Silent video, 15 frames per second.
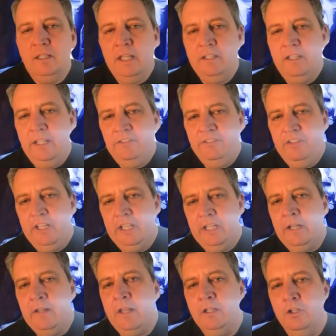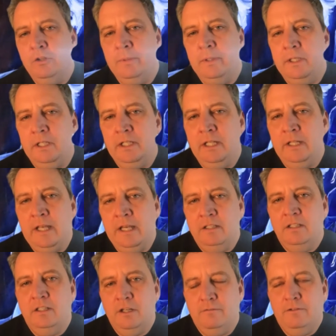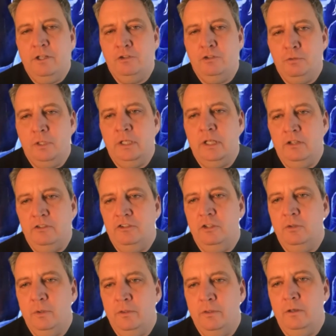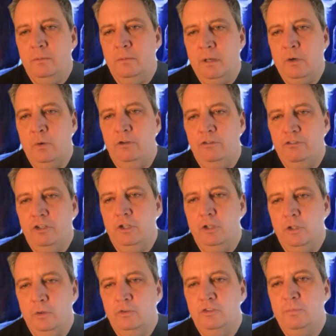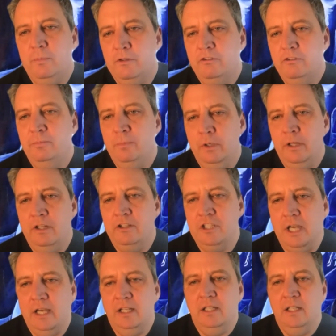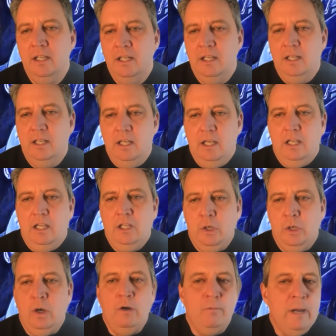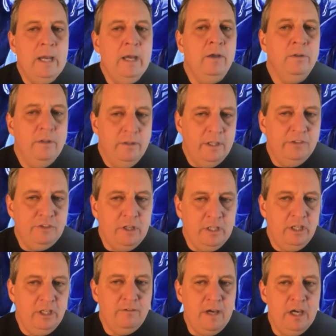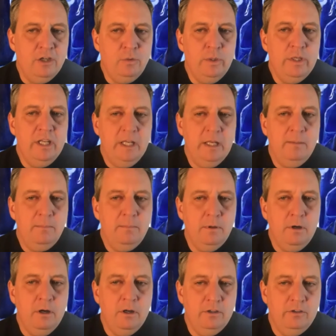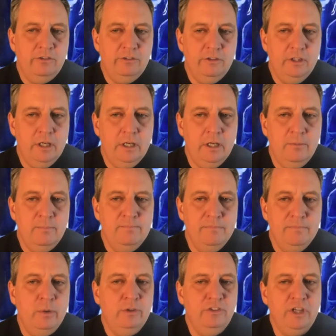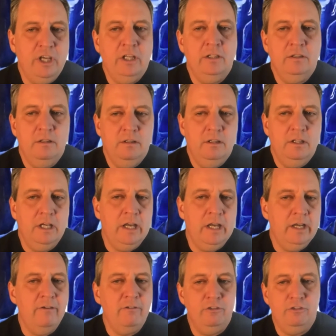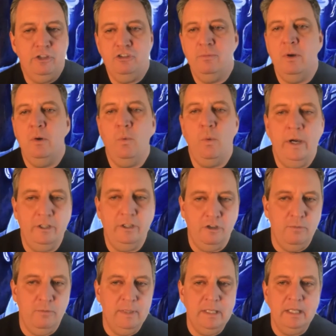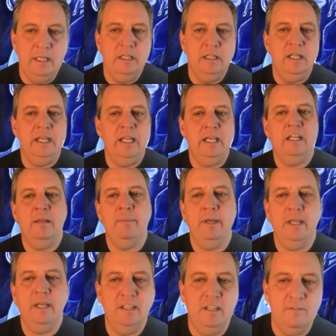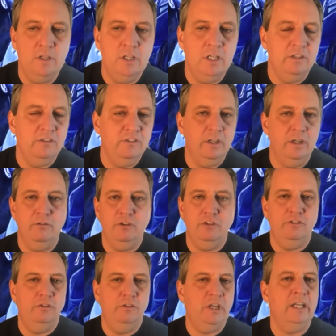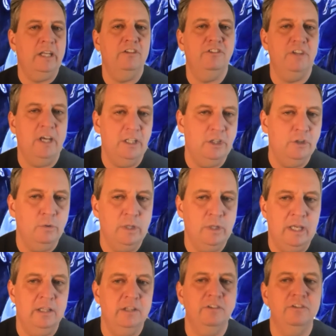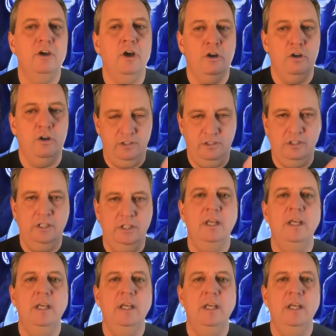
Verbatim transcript: let, us dig in on that a little bit, and and that dovetails really nicely with a, a question Delogue Smith just put in the chat you know, around this idea of how do we keep arts, um, you know, inside the kind of conversation about wider human need and economic activity instead of just kind of siloed as arts.